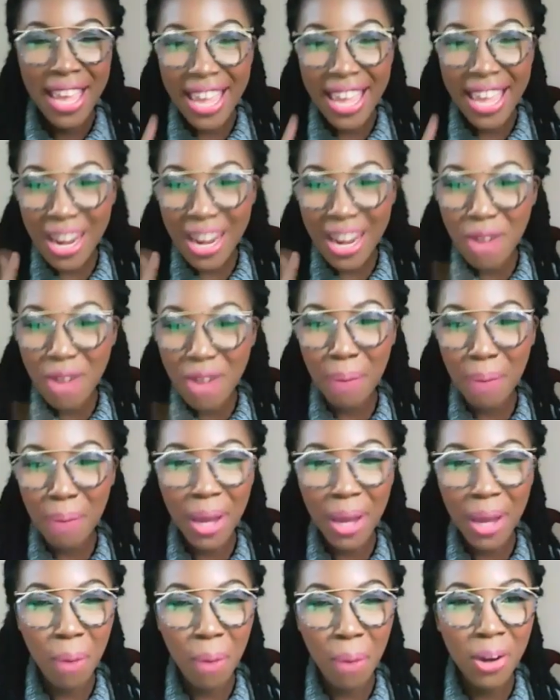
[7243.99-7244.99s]
In wrapping
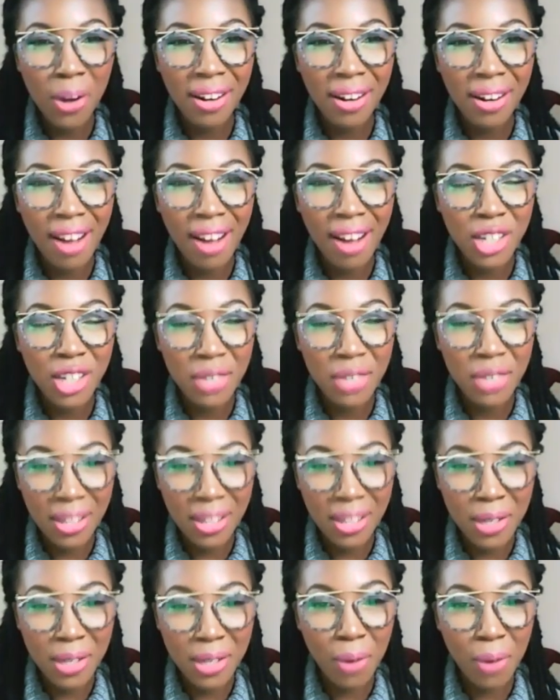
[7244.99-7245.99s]
up, we're going to launch the
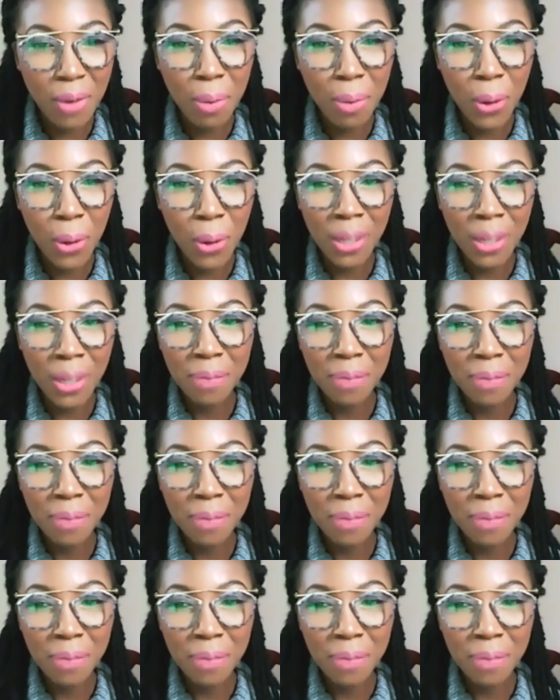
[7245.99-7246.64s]
results of our poll,